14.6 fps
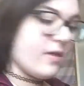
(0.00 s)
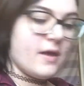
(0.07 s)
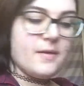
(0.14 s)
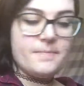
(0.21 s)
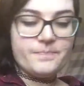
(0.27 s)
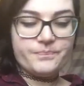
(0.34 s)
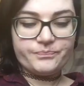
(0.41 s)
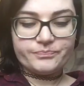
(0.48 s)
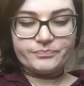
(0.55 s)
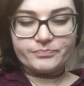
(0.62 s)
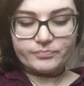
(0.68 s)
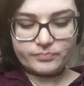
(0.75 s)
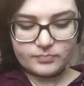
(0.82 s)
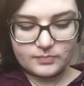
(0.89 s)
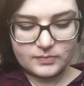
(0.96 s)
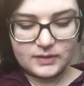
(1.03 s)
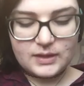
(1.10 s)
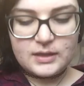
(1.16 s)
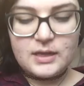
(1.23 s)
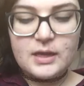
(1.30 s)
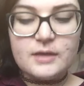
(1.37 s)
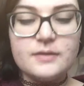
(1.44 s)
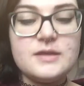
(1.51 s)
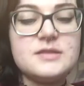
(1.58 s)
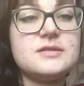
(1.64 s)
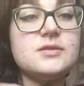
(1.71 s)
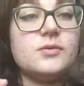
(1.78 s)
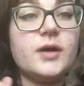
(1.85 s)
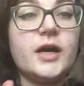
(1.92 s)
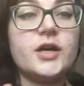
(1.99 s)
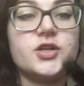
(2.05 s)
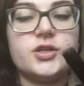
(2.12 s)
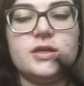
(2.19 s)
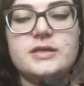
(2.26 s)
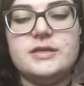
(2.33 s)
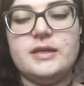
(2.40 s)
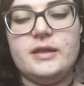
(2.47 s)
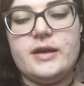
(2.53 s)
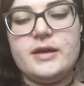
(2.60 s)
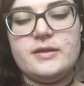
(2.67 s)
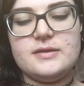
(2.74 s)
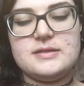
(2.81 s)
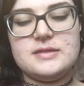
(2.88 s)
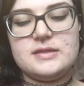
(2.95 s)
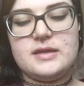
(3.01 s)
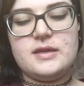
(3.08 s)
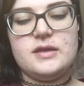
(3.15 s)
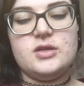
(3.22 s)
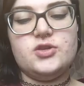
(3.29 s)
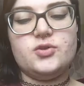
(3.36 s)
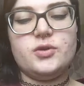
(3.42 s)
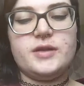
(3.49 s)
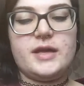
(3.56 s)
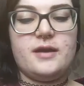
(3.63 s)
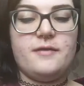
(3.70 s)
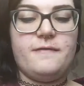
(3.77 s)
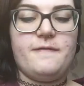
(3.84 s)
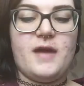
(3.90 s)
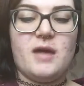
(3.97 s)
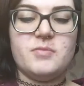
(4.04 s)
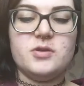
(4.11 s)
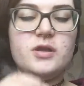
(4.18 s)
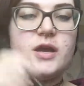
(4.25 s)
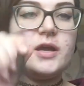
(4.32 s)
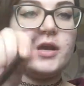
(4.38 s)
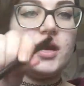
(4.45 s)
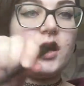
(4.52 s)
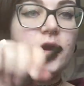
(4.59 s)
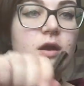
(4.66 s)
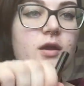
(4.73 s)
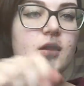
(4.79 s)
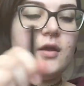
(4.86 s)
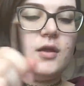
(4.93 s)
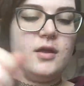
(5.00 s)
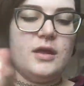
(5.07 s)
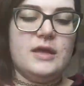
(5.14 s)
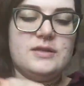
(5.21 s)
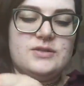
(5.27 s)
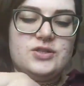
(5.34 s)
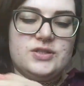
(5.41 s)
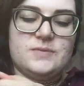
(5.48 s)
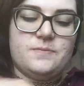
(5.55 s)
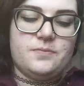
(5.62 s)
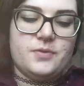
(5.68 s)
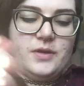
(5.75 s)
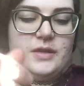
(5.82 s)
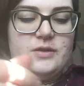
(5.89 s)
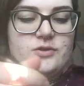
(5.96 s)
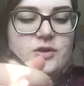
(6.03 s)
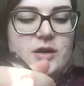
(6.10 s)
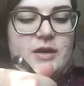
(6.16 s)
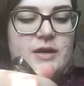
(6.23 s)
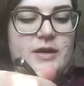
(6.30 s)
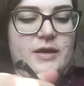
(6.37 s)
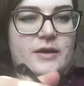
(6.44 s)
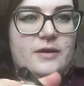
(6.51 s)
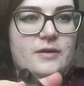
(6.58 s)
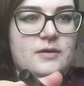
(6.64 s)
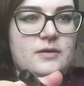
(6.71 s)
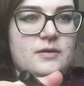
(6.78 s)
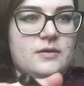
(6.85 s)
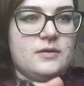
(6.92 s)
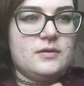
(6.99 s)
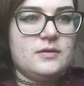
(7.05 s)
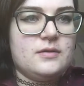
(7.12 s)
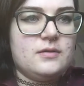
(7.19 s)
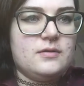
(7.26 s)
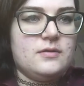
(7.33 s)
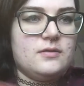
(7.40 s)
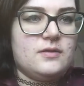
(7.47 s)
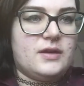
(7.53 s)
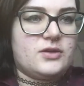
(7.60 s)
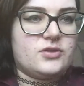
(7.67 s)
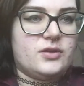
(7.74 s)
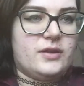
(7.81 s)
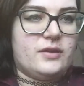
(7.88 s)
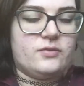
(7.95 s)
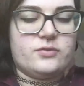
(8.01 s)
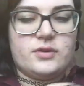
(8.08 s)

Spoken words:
that. These two I actually did like. This is a Jordana Fabuliner. It's just pretty dry. Actually, it